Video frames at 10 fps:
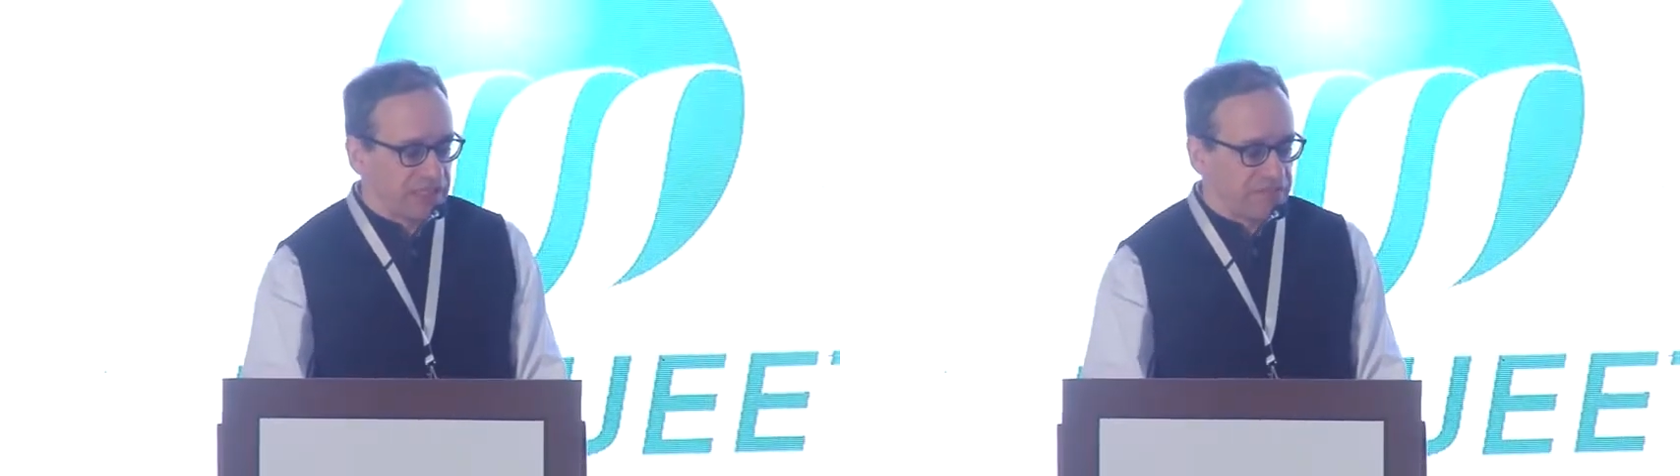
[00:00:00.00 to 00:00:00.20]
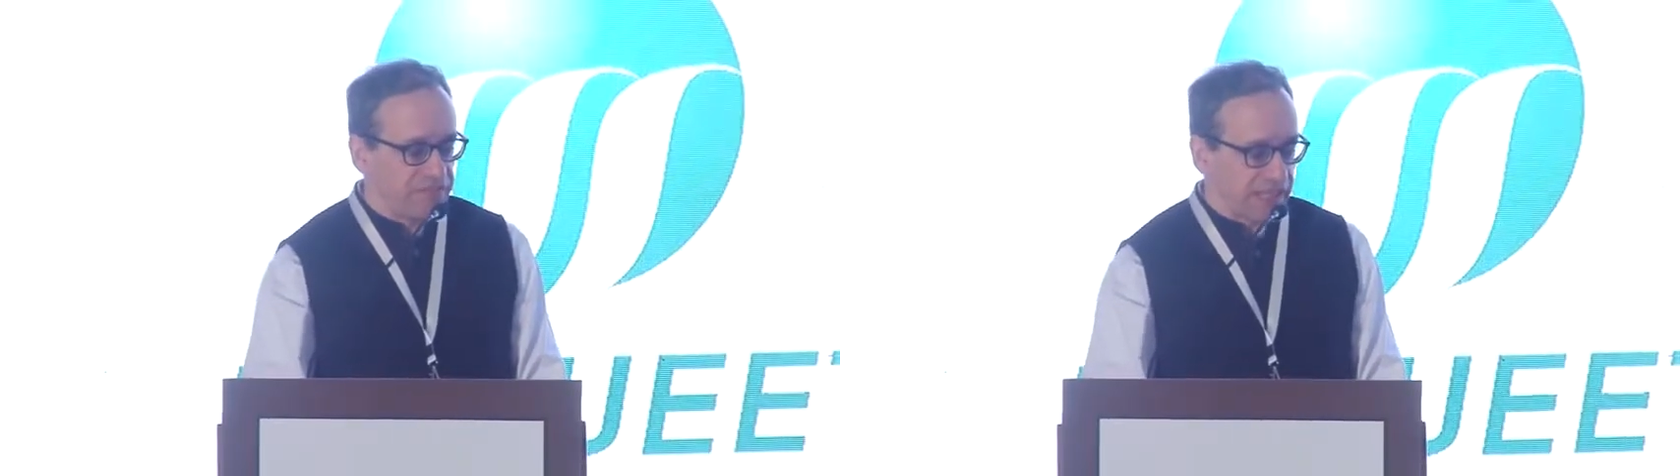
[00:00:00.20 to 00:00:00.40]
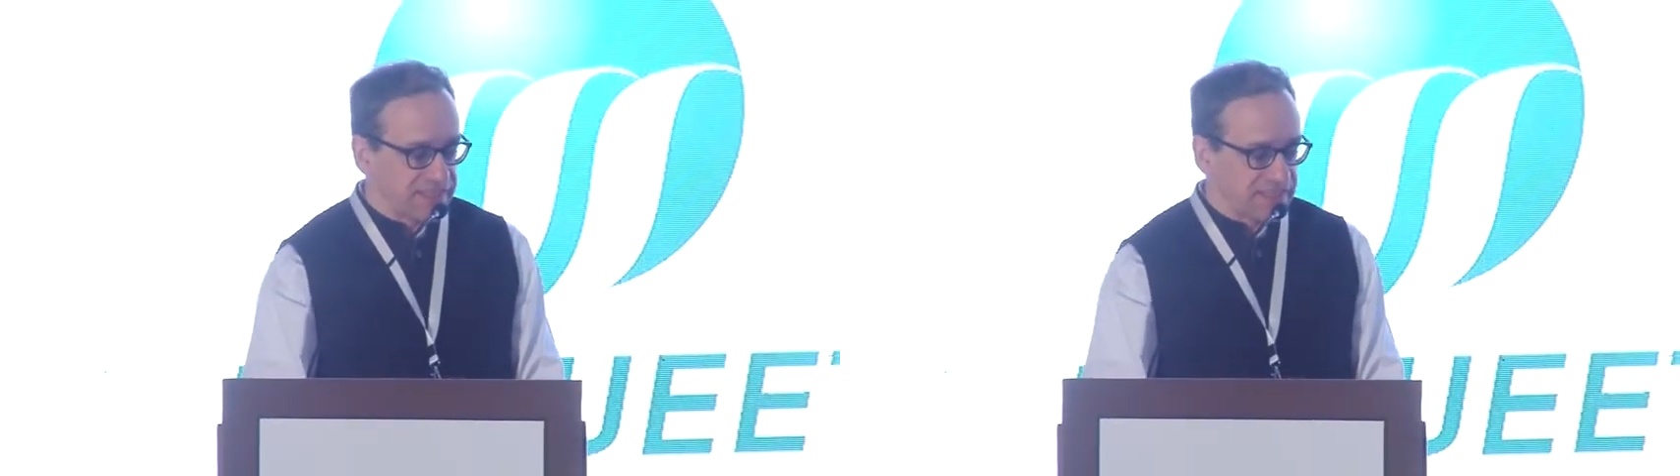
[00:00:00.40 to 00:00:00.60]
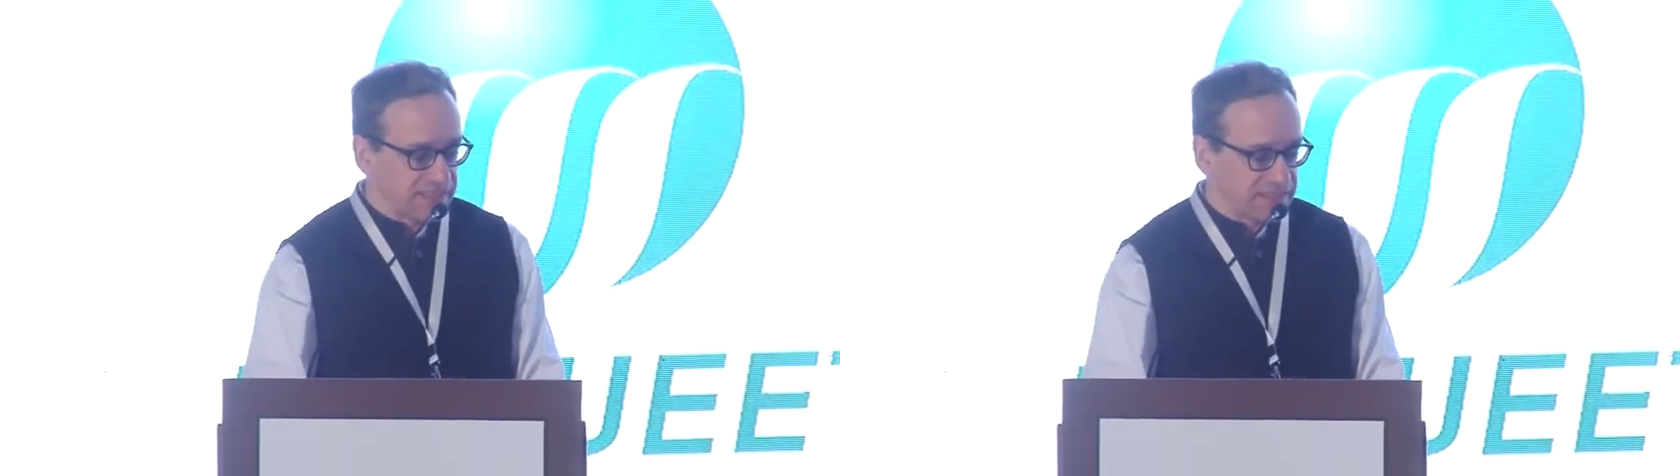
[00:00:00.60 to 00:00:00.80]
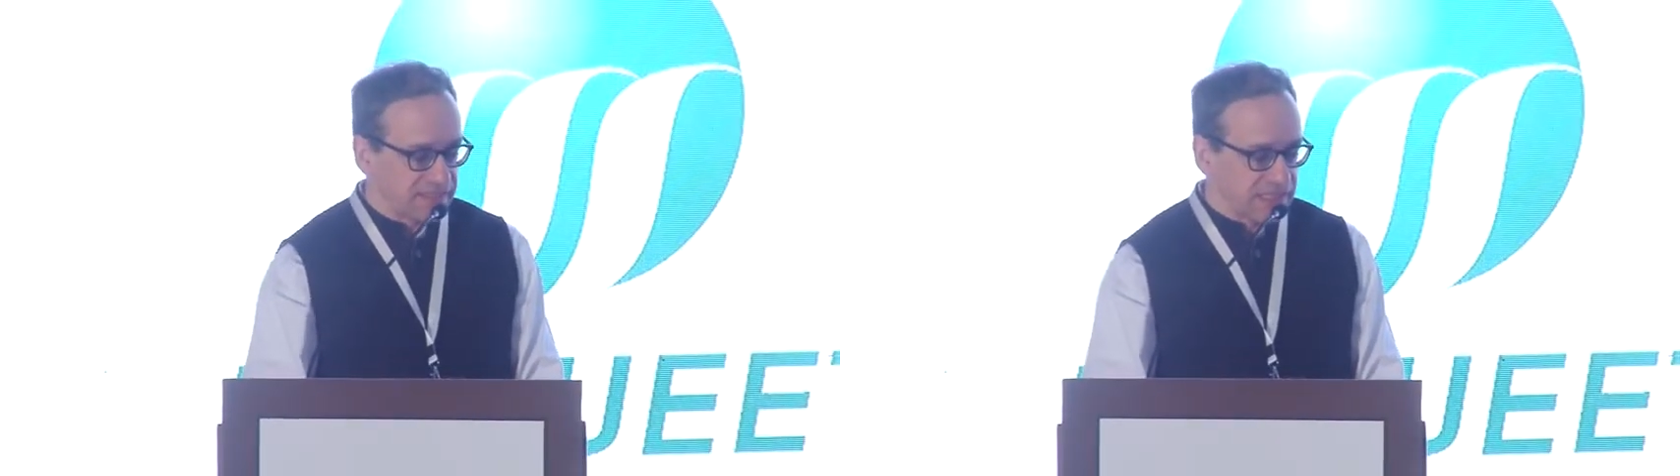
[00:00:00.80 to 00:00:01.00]

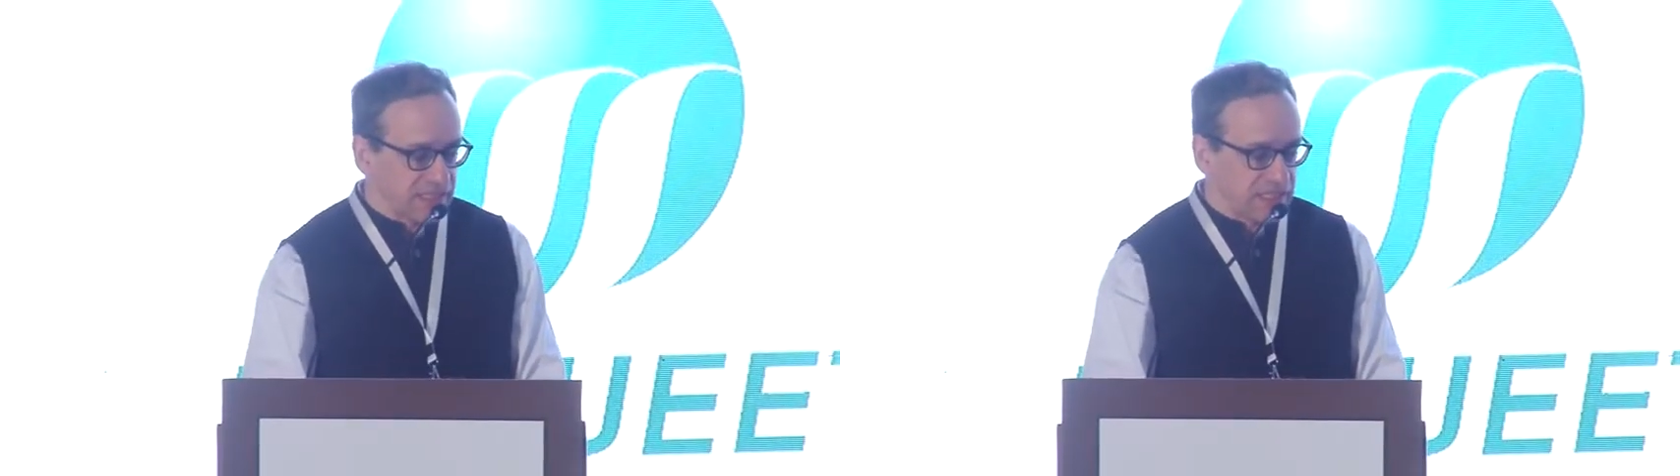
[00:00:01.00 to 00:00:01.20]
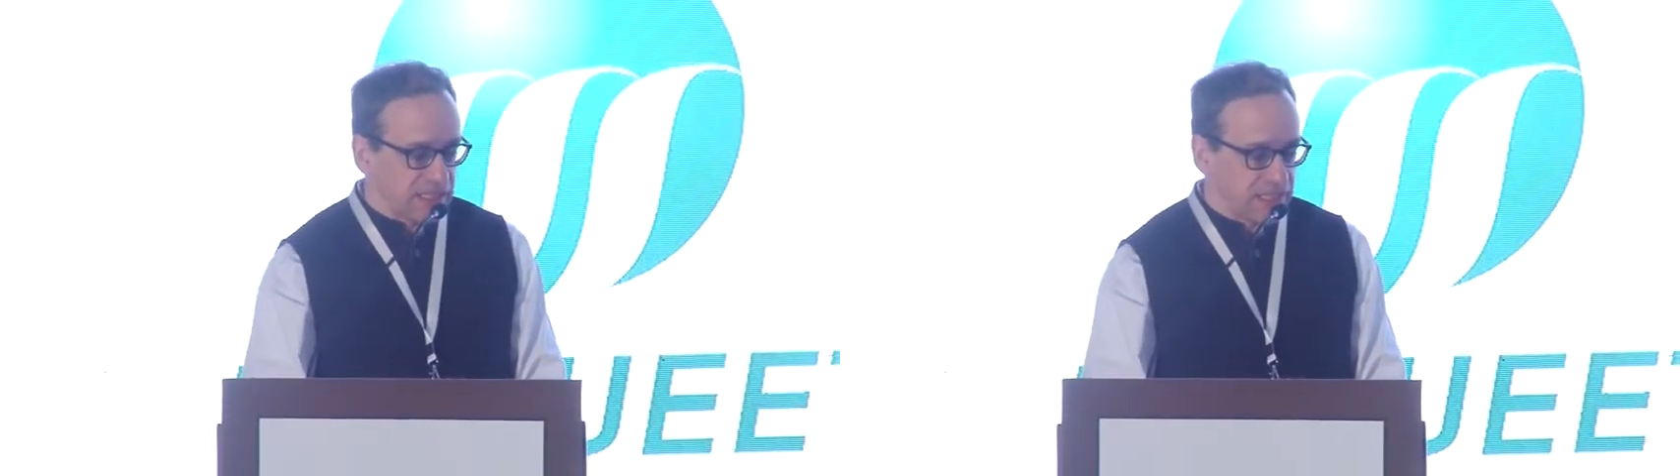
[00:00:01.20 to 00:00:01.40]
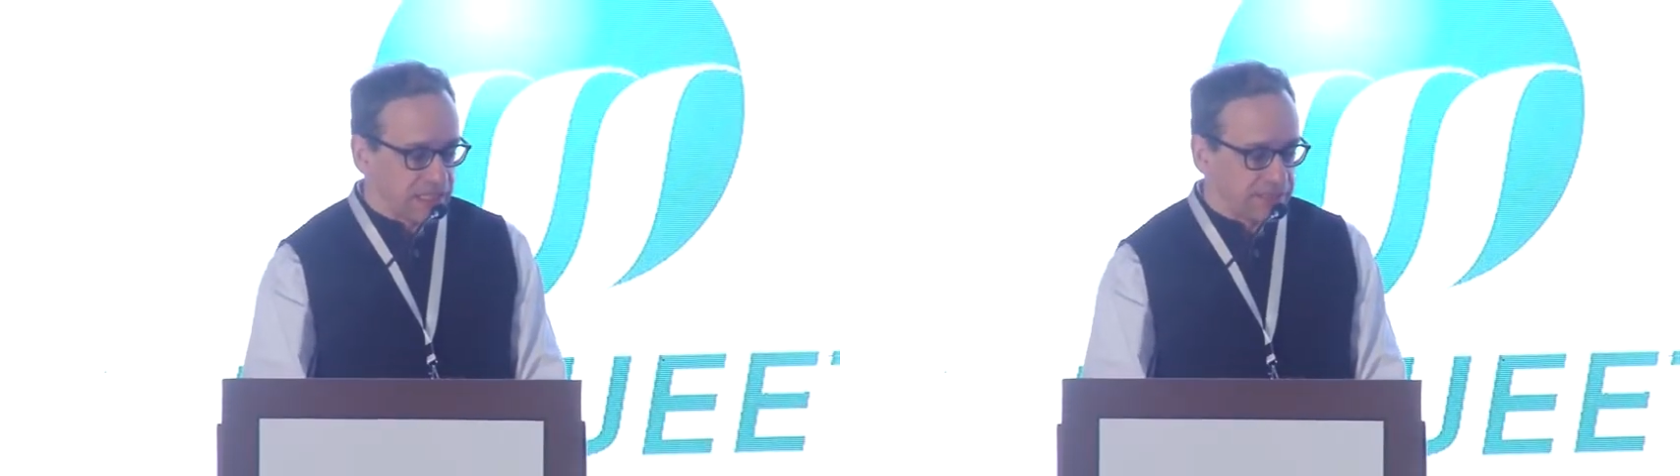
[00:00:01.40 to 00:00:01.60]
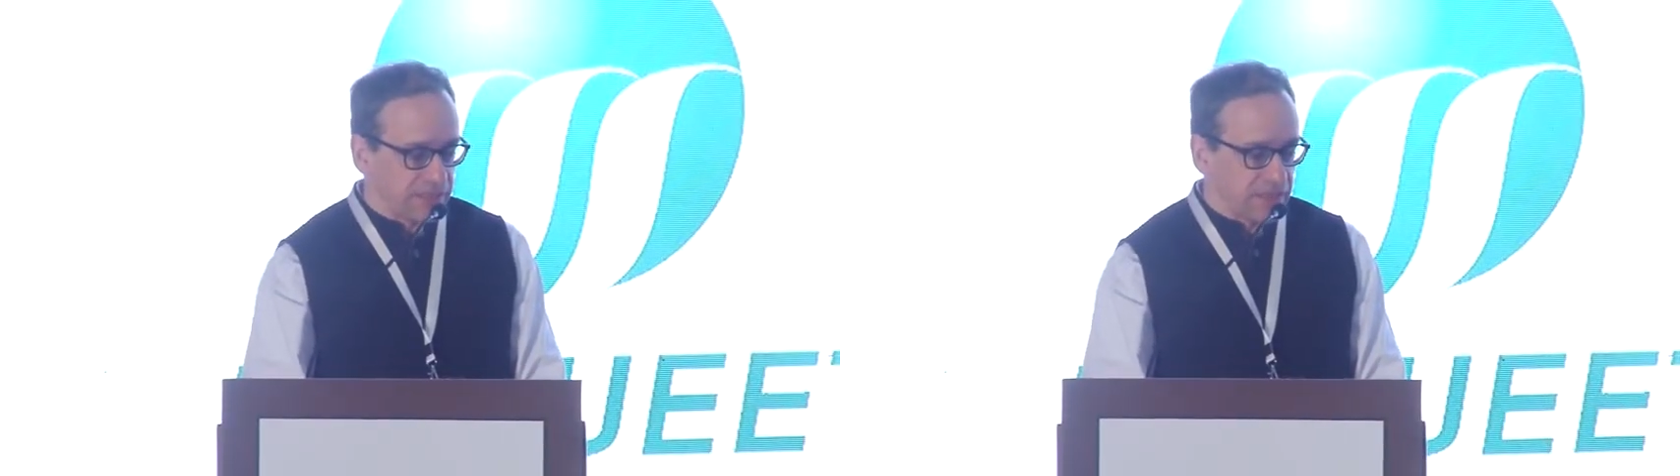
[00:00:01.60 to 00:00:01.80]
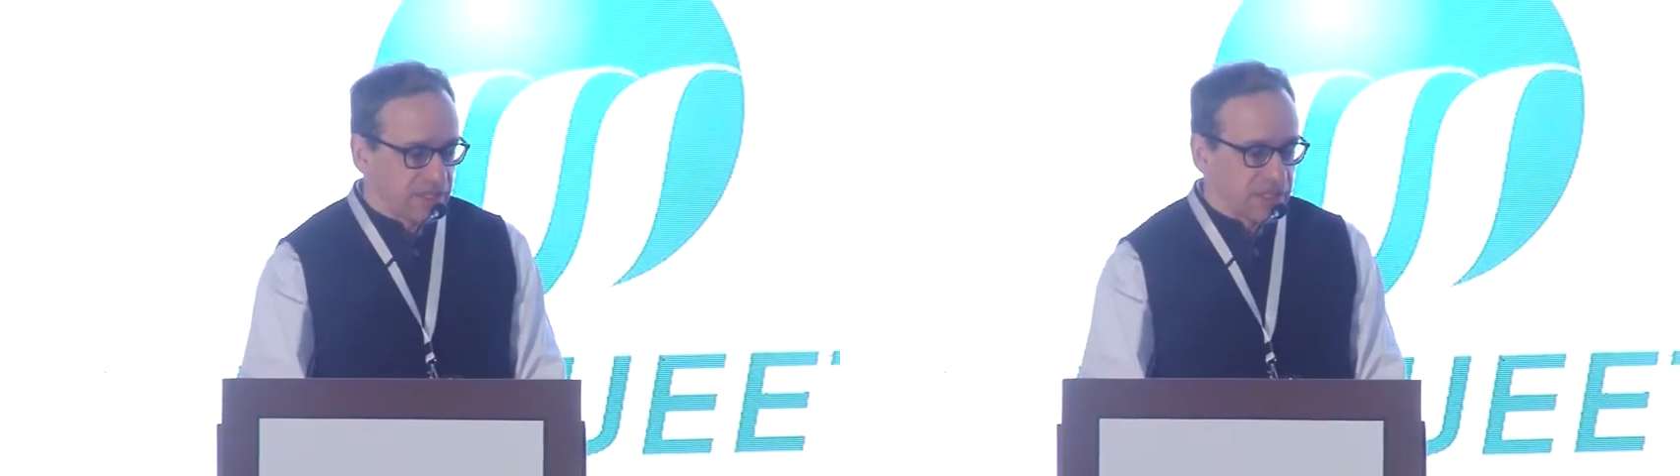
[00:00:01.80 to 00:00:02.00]
faces, um,